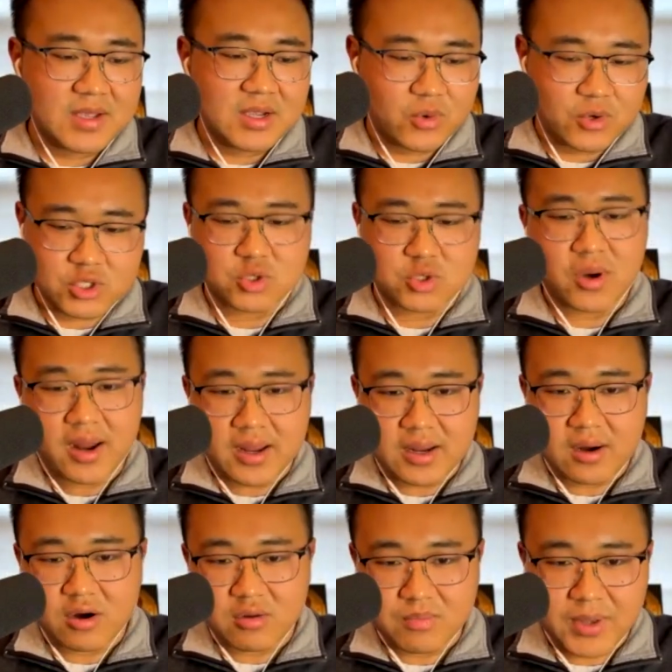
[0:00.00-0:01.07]
we're trying
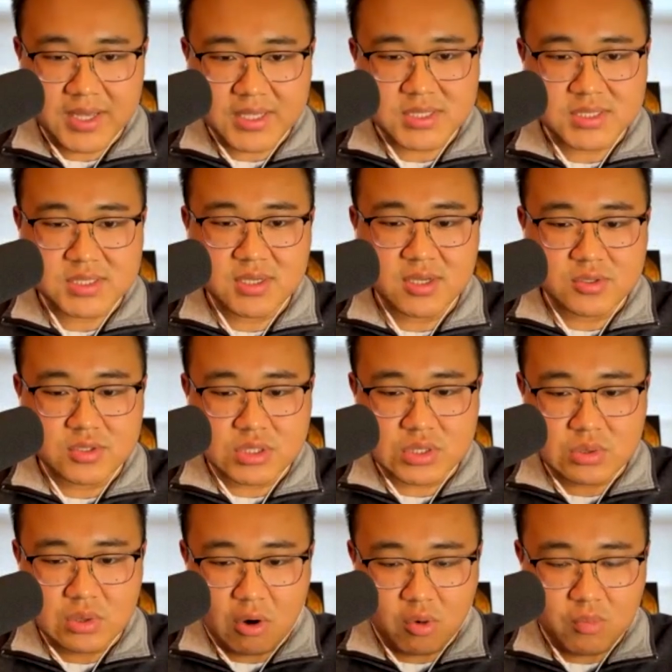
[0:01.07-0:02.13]
our best
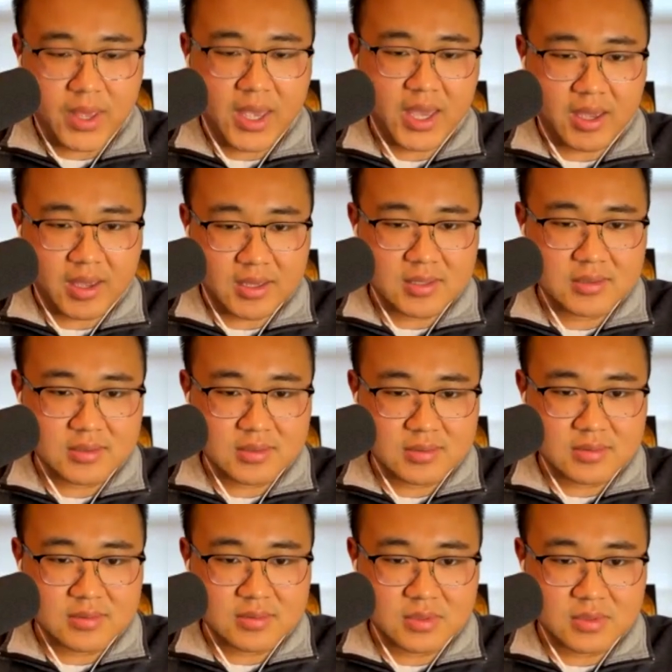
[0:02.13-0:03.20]
to obey
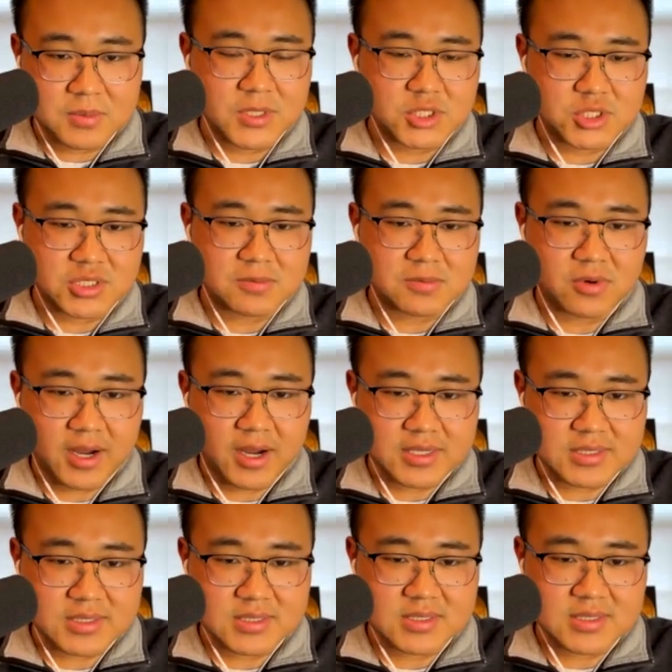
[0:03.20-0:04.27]
the vision of
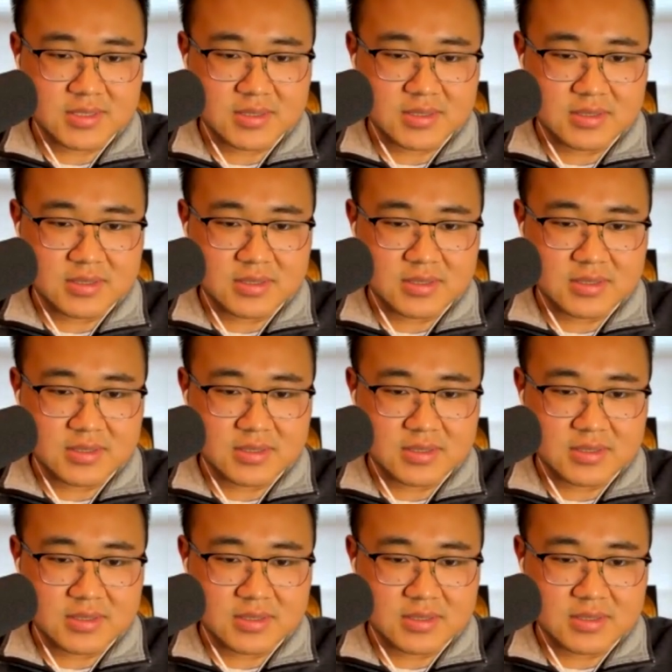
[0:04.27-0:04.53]
Christ